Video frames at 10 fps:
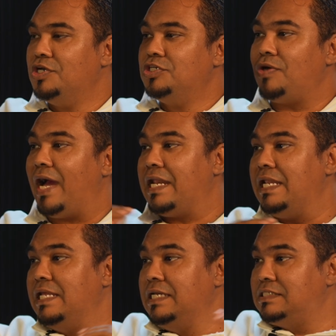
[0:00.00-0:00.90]
So I
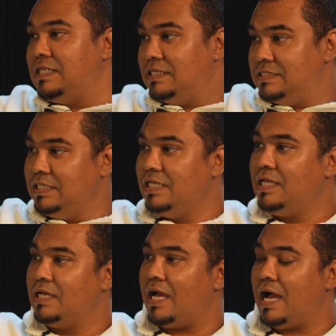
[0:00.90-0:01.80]
released the
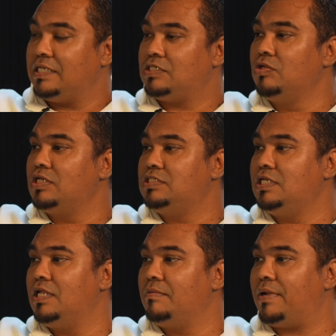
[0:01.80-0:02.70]
ceiling, I sold the
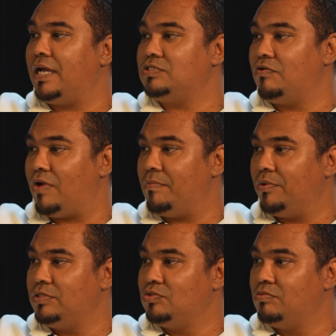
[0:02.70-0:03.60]
ceiling price of
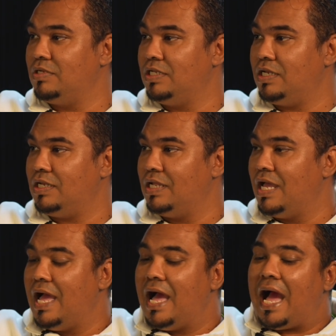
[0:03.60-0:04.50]
1.2 million.
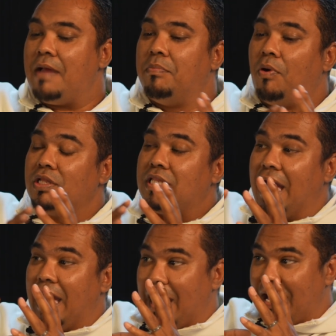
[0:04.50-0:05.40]
I bought
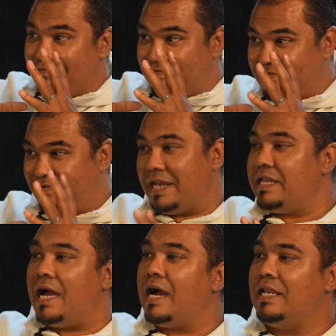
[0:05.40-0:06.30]
a
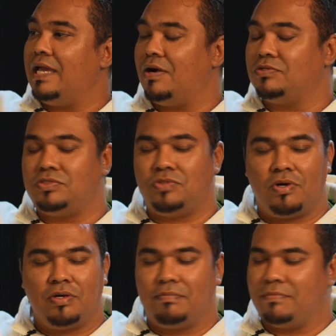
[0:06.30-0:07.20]
very ugly house,
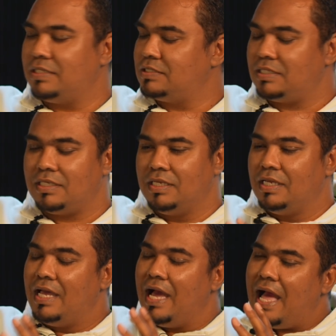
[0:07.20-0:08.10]

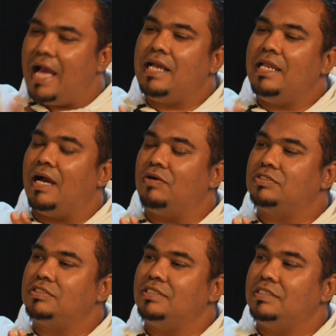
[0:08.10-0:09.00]
ugly
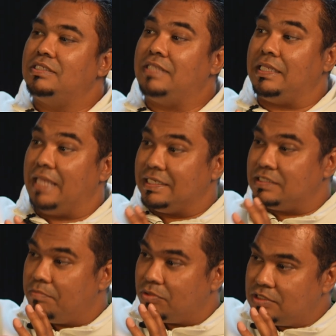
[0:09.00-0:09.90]
house that has
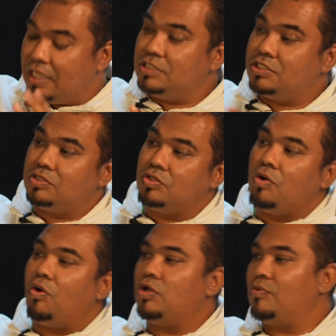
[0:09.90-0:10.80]
the potential to go
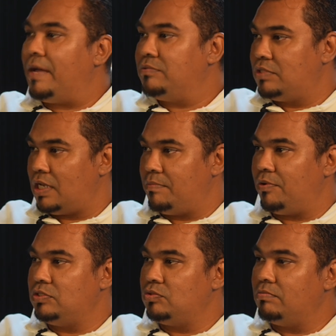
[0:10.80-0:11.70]
all the way up to
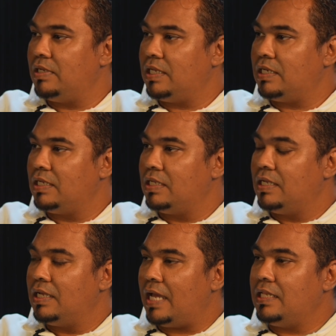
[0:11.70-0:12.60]
3.2 million,
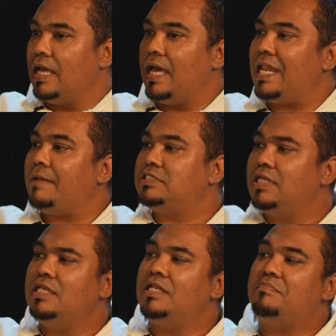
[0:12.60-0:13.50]
right? And I'm
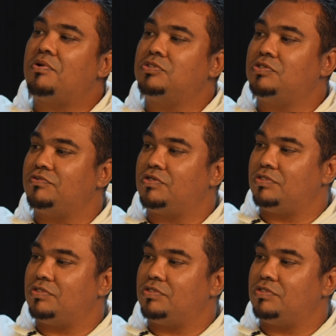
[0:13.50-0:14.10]
still in the process